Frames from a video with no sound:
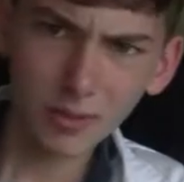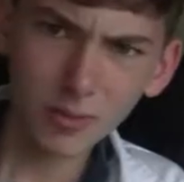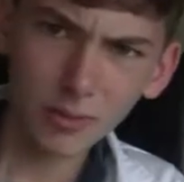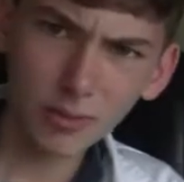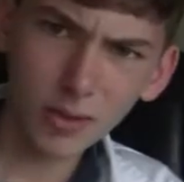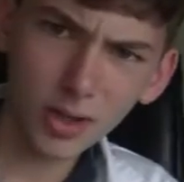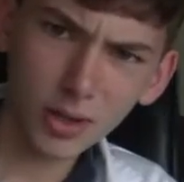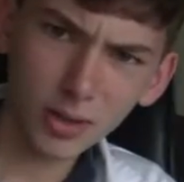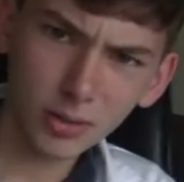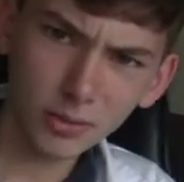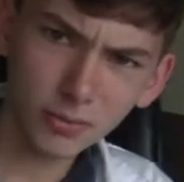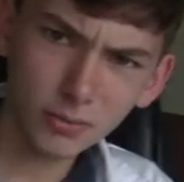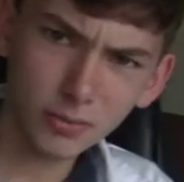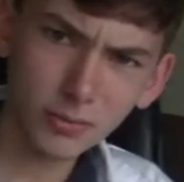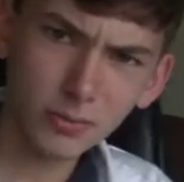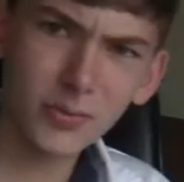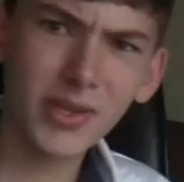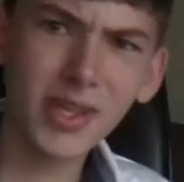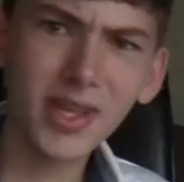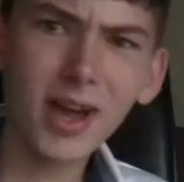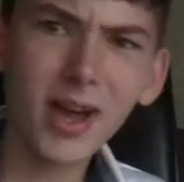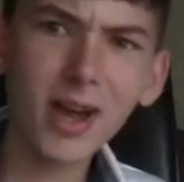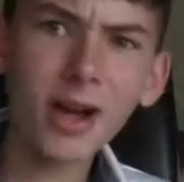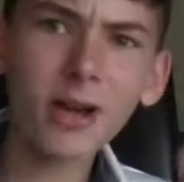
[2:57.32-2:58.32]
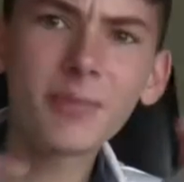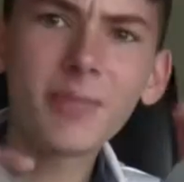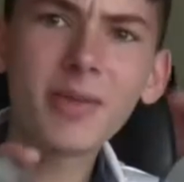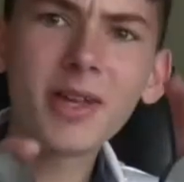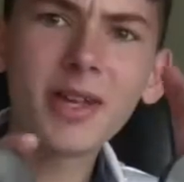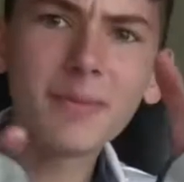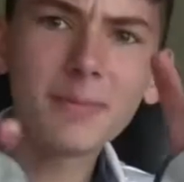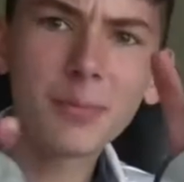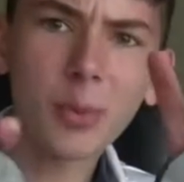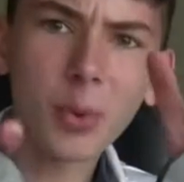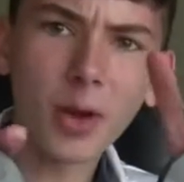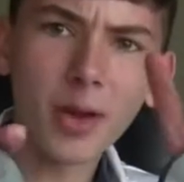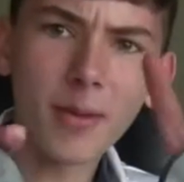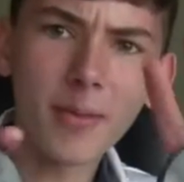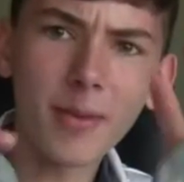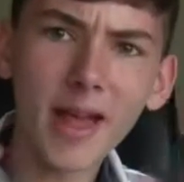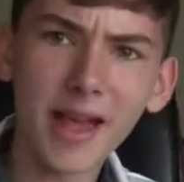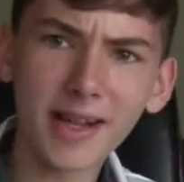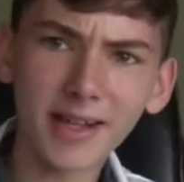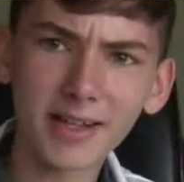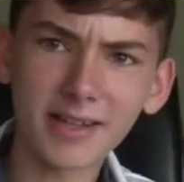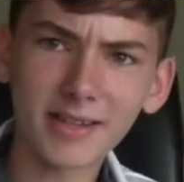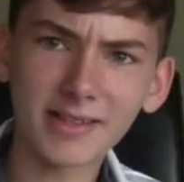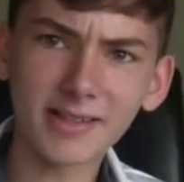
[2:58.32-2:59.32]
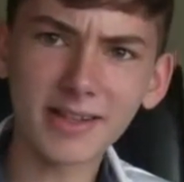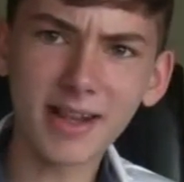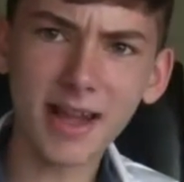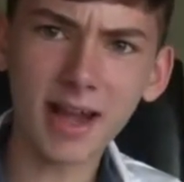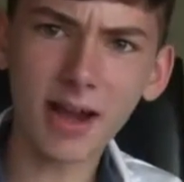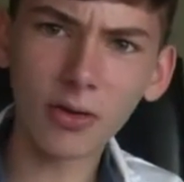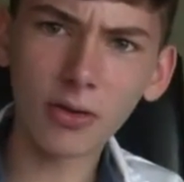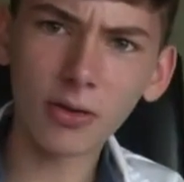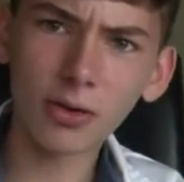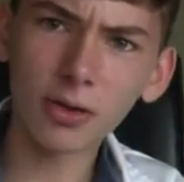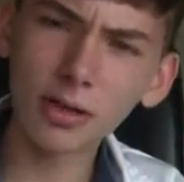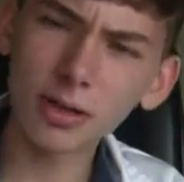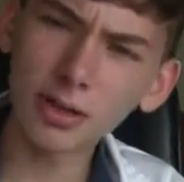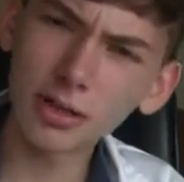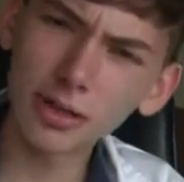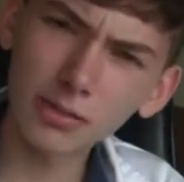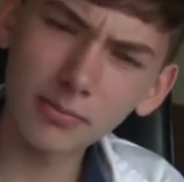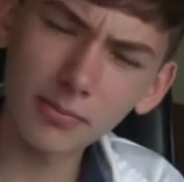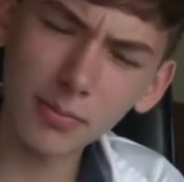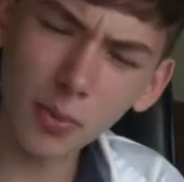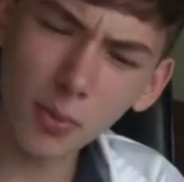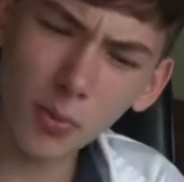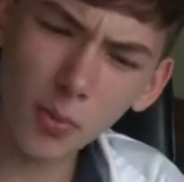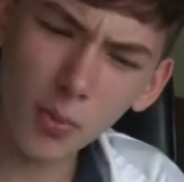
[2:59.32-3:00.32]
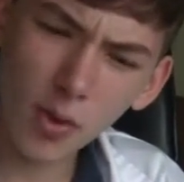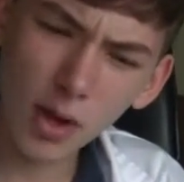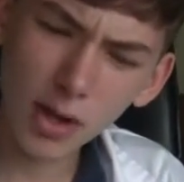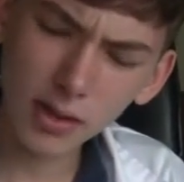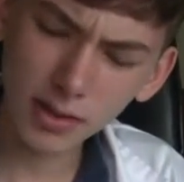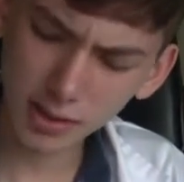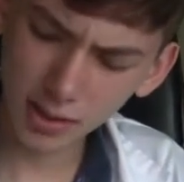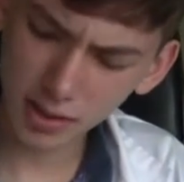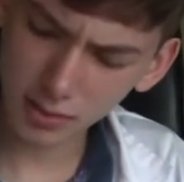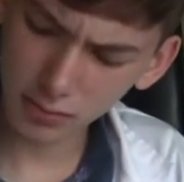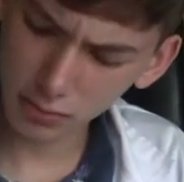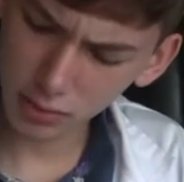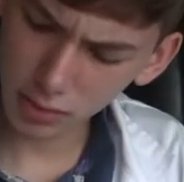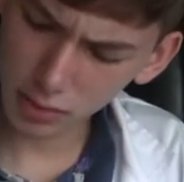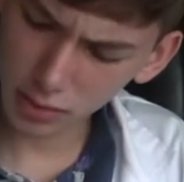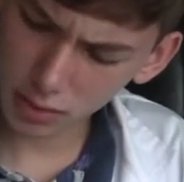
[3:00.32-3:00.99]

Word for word: Well, we got our big boy magnets now, but what can we